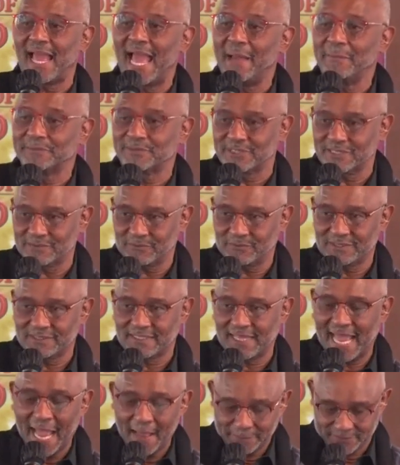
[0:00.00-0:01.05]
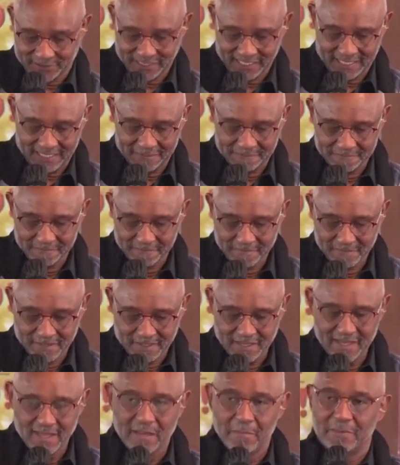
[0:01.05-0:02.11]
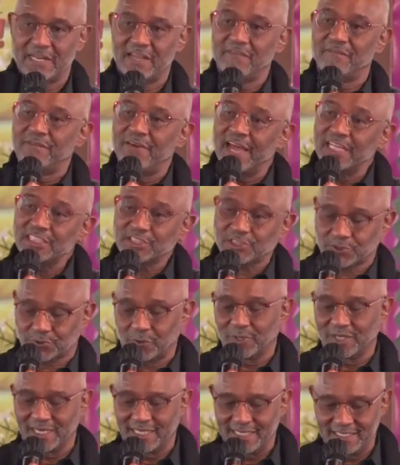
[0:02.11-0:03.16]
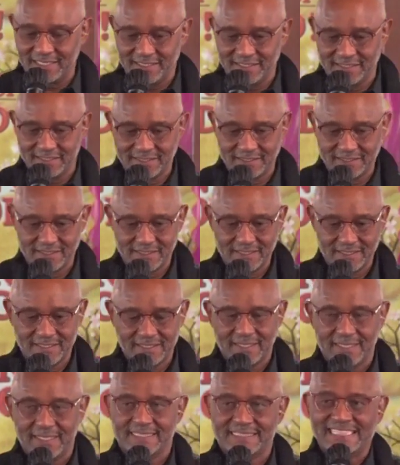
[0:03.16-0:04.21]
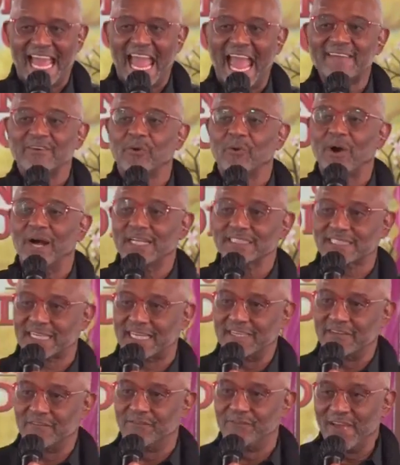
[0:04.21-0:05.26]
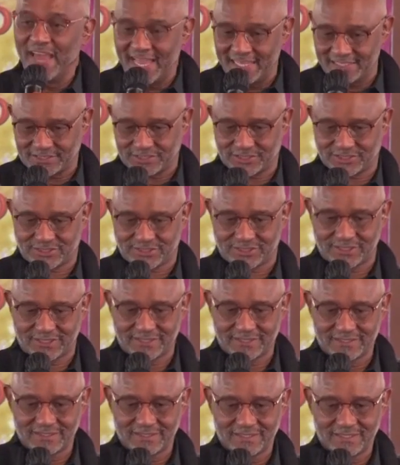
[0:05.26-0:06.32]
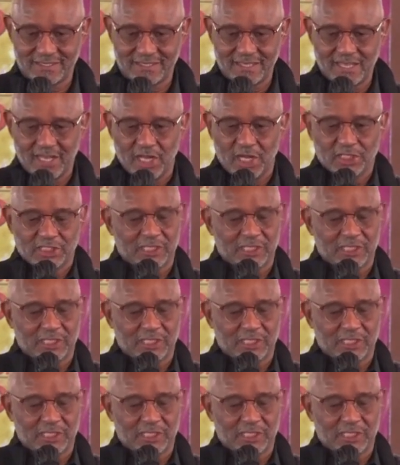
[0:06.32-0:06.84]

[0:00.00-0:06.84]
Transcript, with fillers: with the Absalom. But eventually, David was convinced to bring